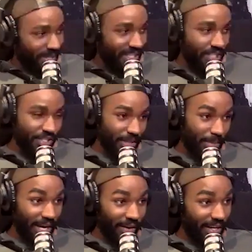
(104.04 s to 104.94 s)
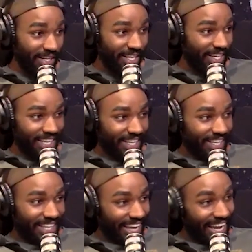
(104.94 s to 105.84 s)
attention to the background
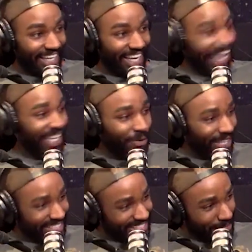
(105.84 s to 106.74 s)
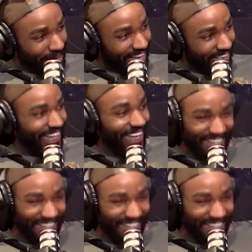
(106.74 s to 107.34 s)
ain't no niggas in the background.